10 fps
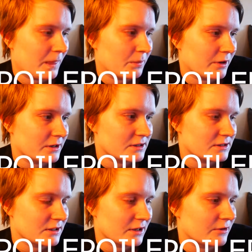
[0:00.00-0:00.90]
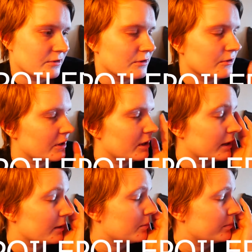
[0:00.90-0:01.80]
because she's stuck on
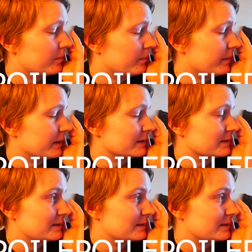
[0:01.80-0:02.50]
Ogygia, but